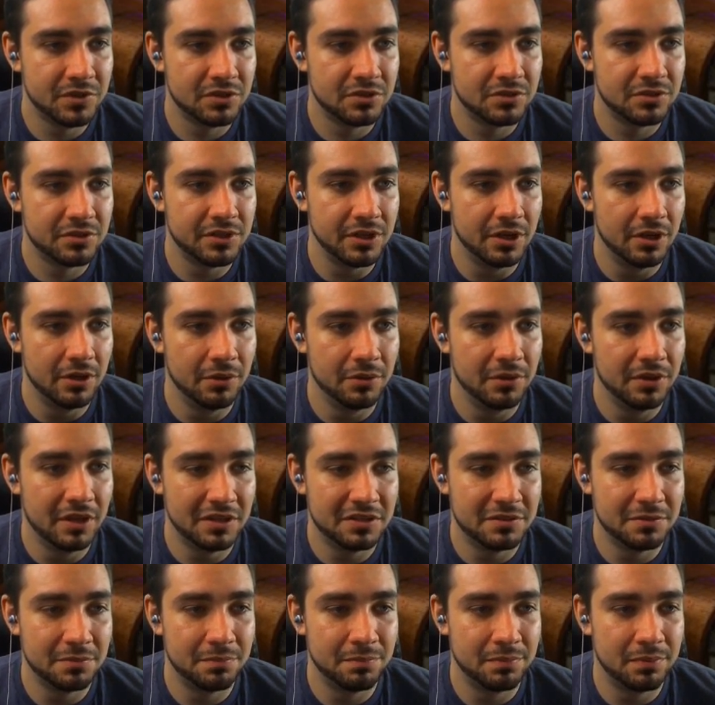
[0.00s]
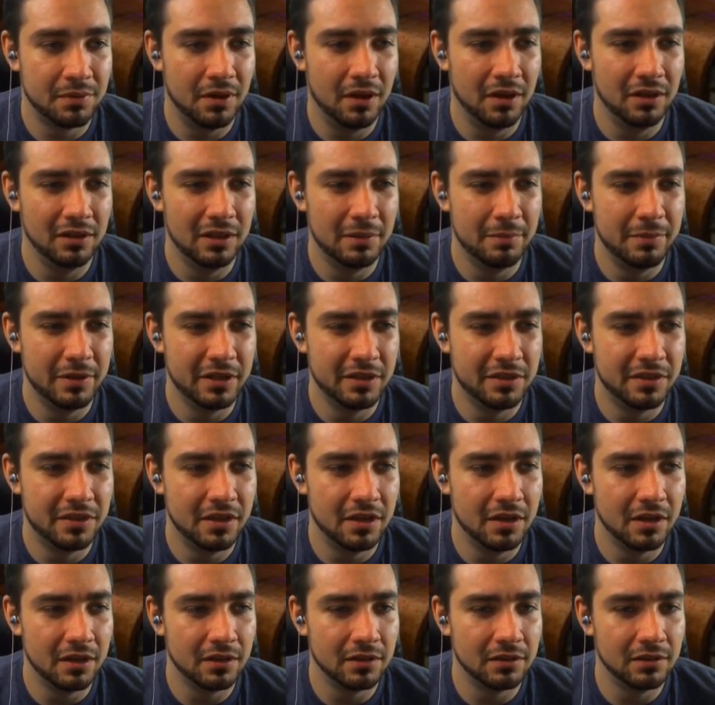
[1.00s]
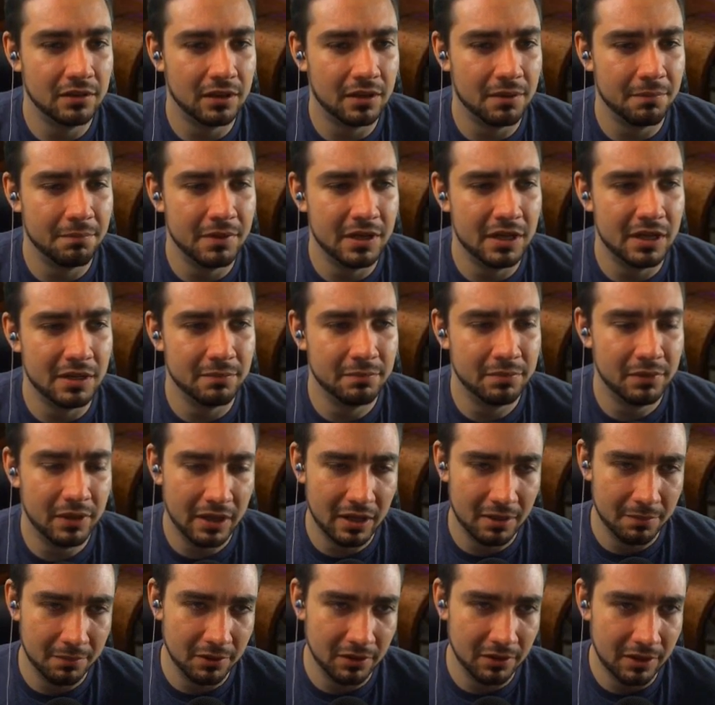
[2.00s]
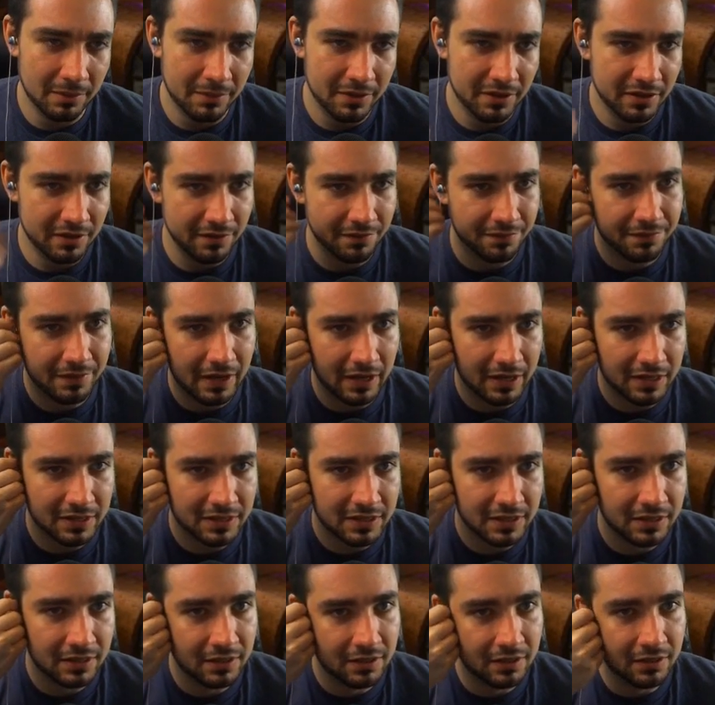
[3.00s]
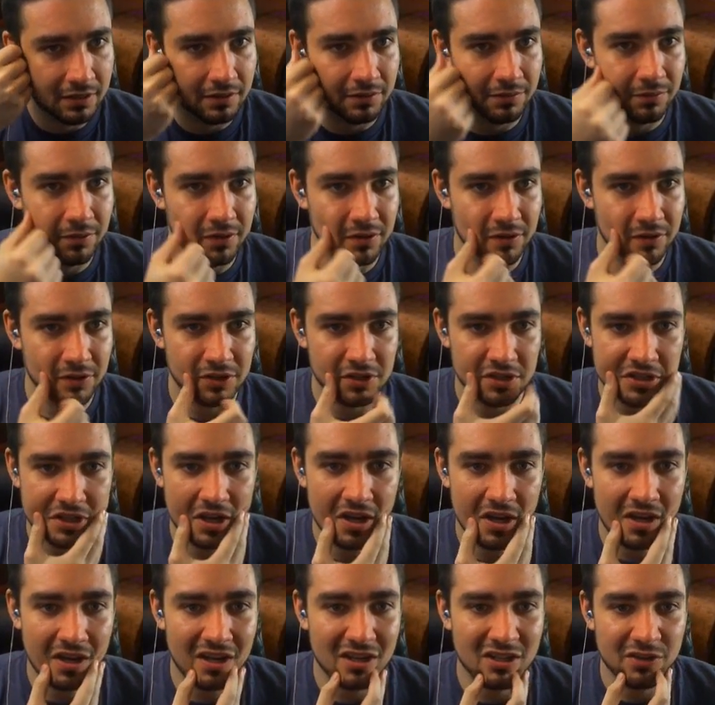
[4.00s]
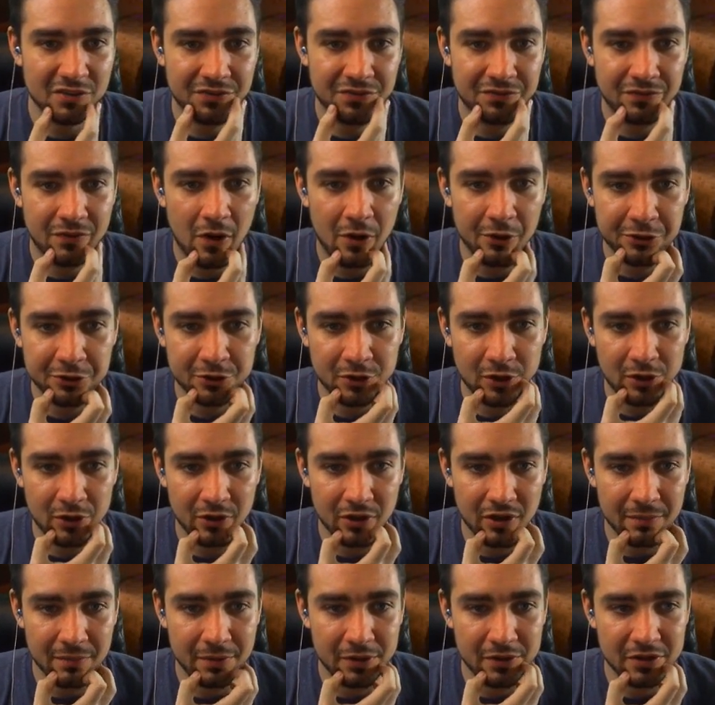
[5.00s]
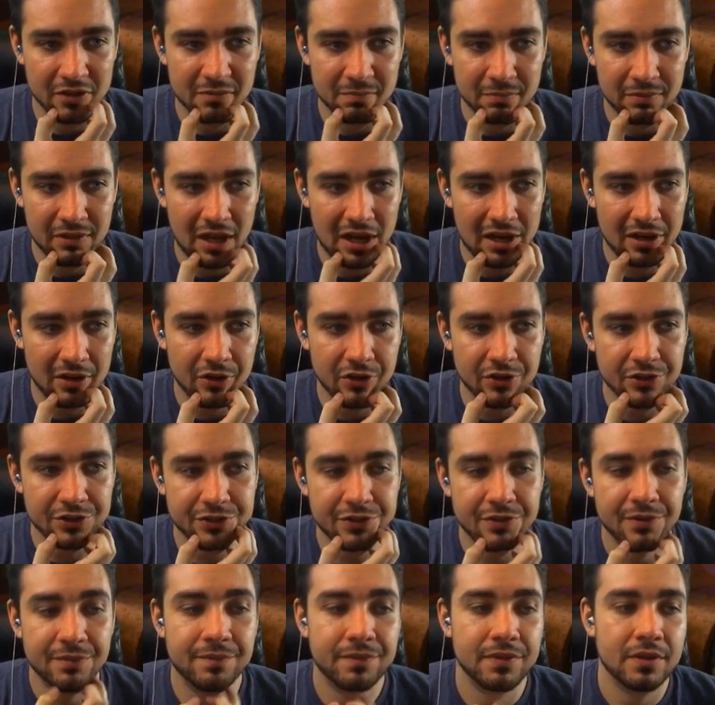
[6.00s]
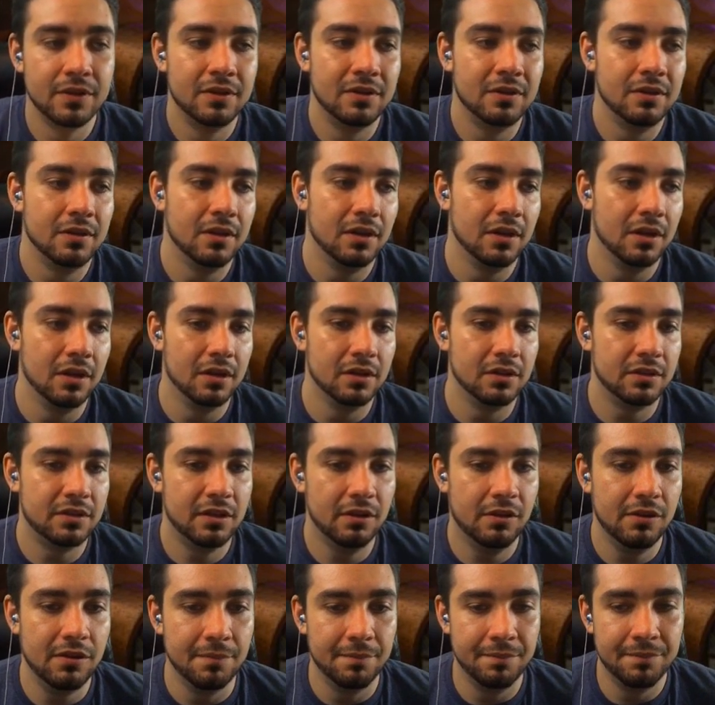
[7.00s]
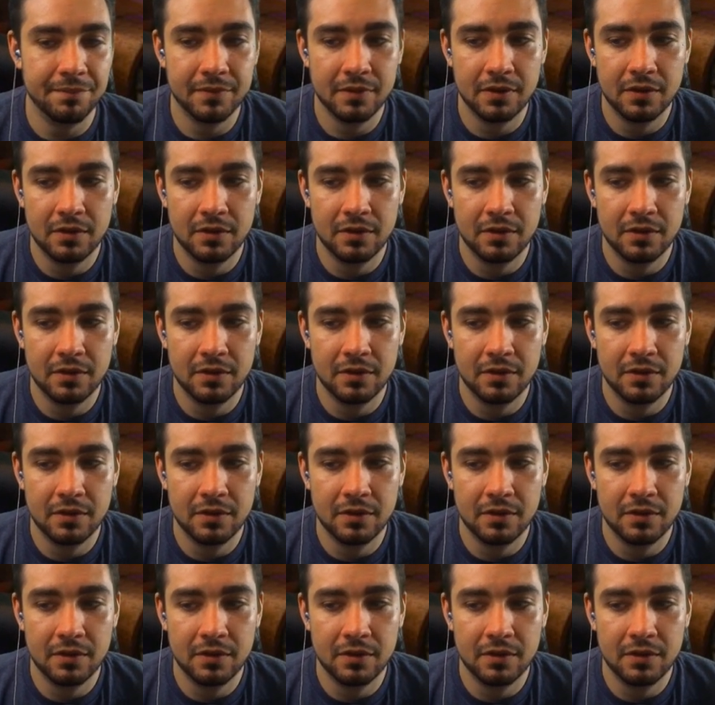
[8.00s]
So that's a limited thing, like a medium playable limited effect, where you just get to falter all your opponent's blockers and kill them.